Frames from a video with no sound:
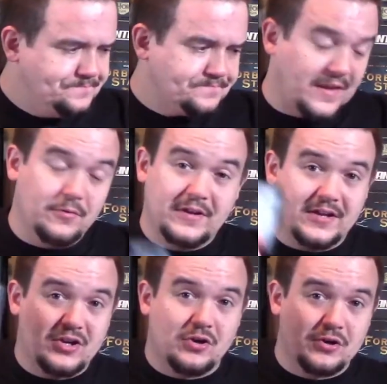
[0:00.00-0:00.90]
they don't
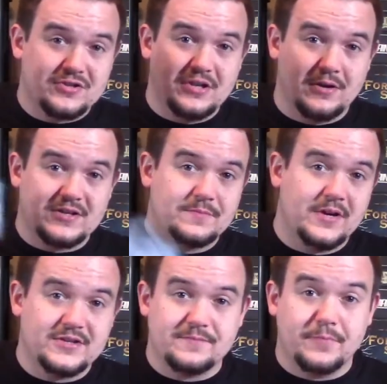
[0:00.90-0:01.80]
get cards nearly as
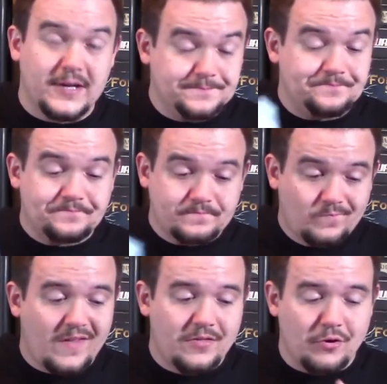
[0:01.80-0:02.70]
much, but
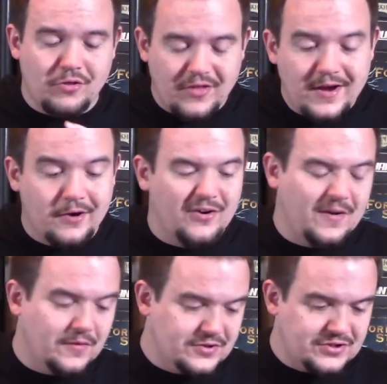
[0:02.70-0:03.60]
they're there,
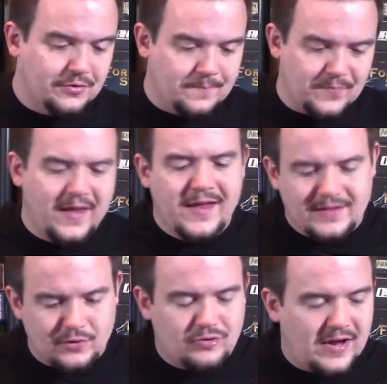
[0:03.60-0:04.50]
and there's certain
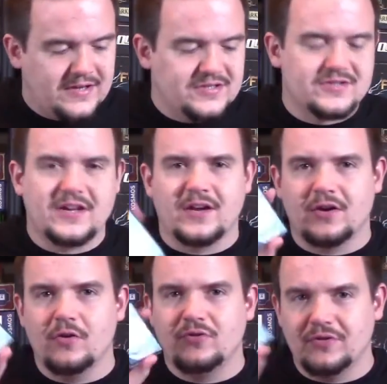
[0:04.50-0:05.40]
locations they can
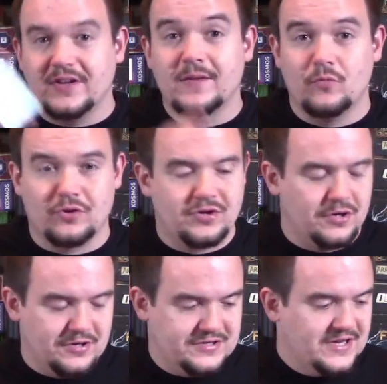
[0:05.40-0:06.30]
go to get more
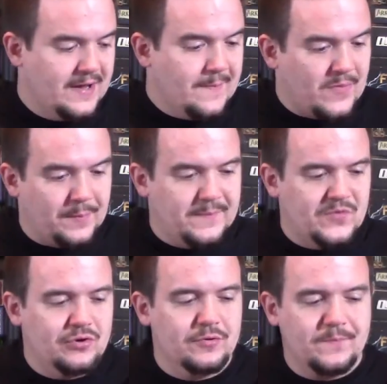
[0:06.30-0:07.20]
cards. I mean,
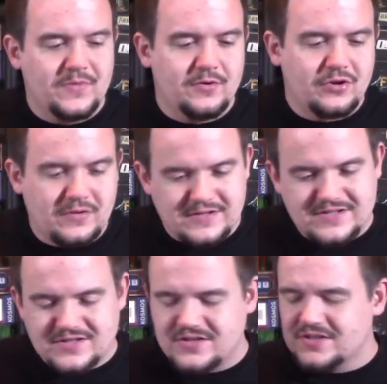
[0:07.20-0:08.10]
there's
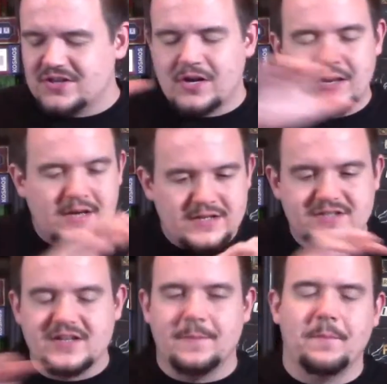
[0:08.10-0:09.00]
just this
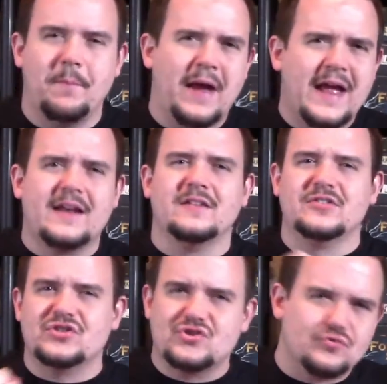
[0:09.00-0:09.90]
constant battle
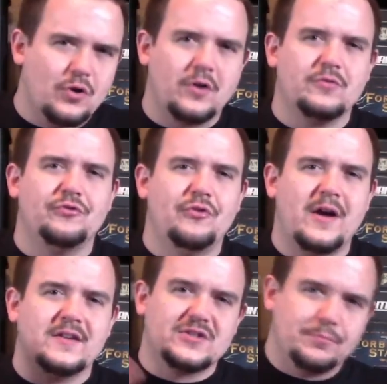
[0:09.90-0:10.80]
and struggle
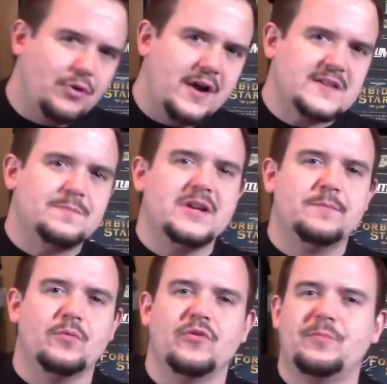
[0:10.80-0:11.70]
trying to surprise
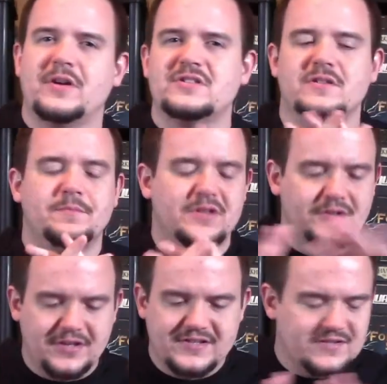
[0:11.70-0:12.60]
people with special
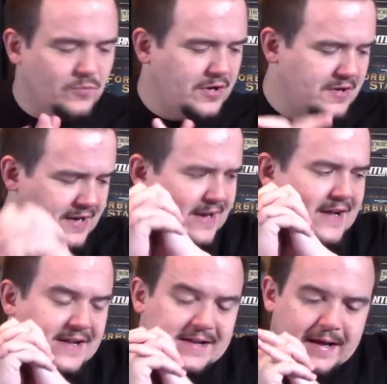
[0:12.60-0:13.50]
abilities and whatnot.
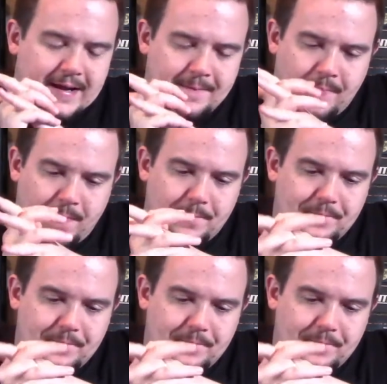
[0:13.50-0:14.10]
And